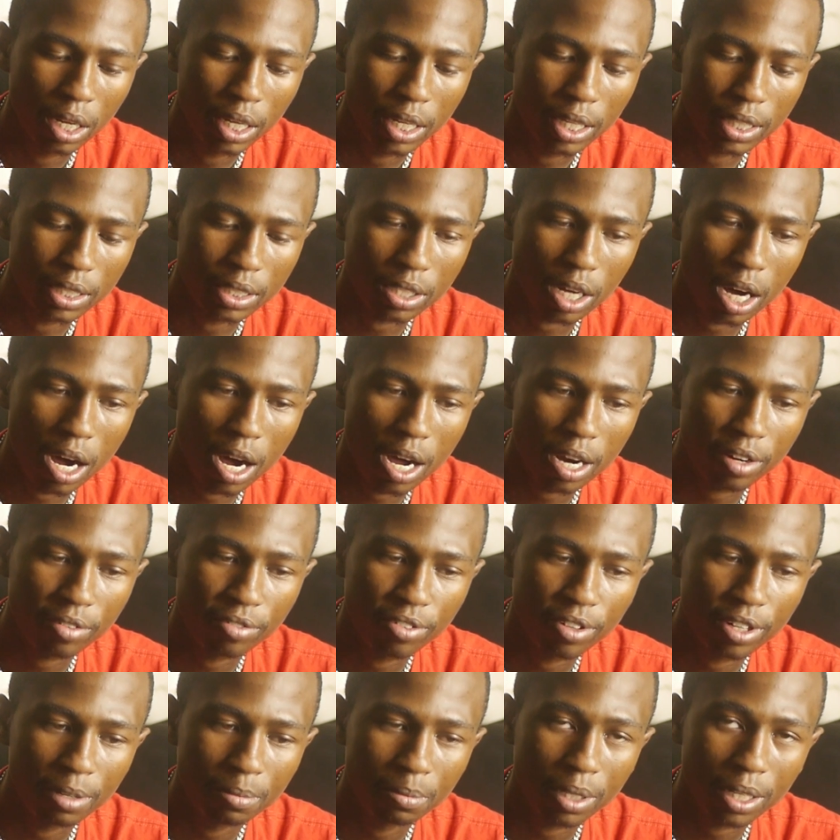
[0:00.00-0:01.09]
it's harder
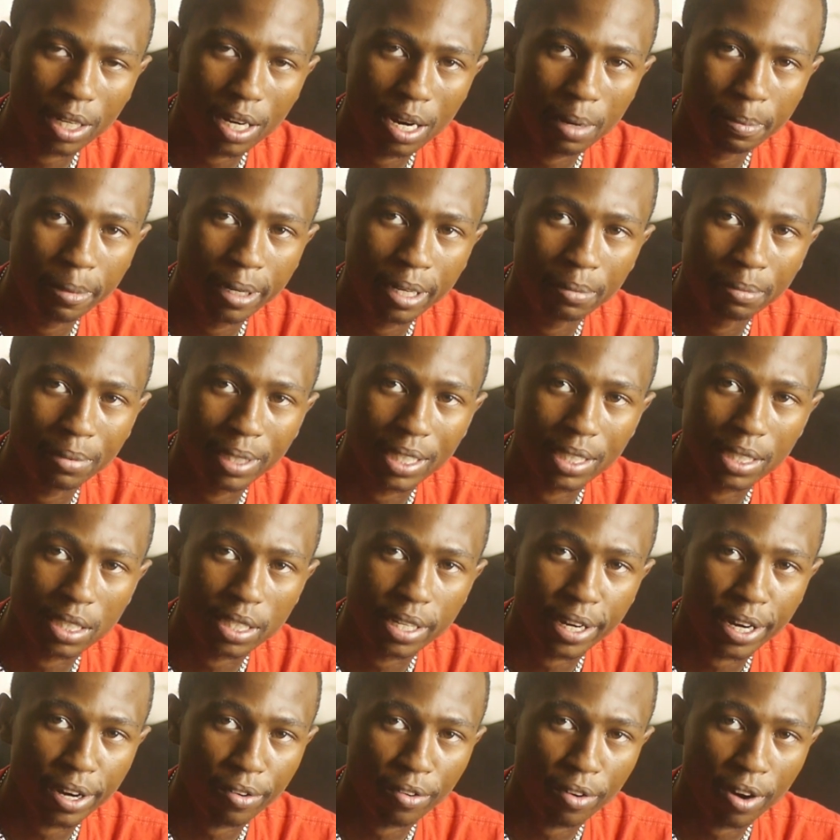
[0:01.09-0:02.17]
for them to come up, they
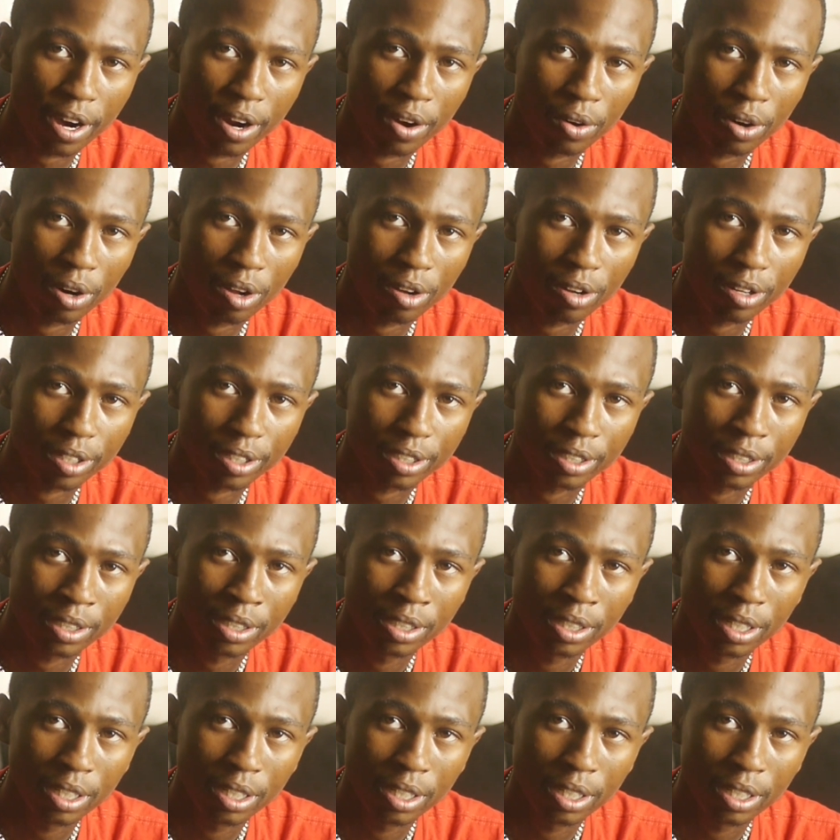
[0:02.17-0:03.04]
stick around longer.